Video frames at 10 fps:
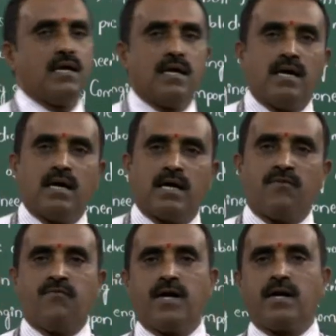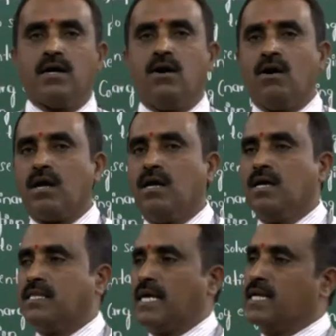referred or
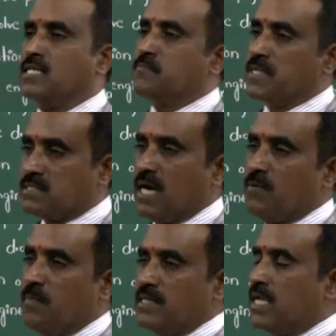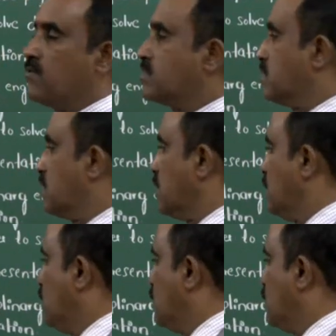that is prescribed by the university.